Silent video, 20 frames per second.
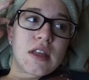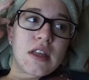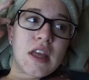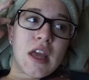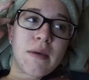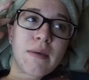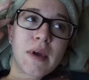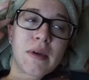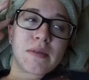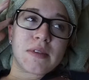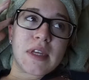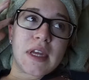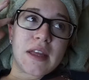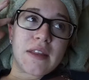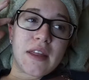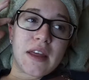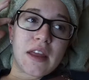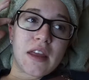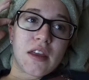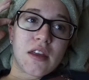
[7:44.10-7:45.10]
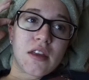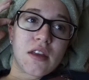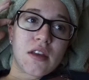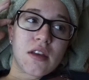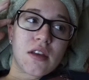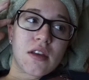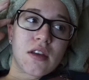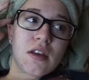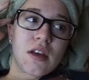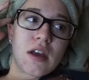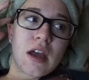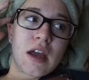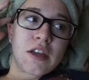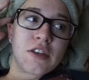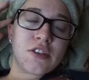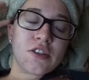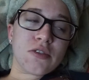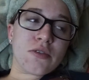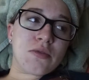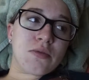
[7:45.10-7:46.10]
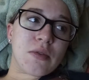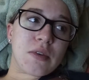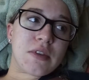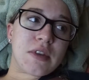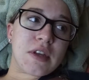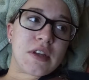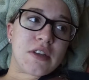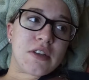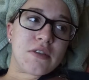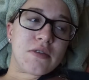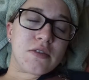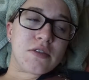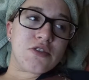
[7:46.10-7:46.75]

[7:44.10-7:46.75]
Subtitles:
Yeah, but I'm saying, like, I do what they do.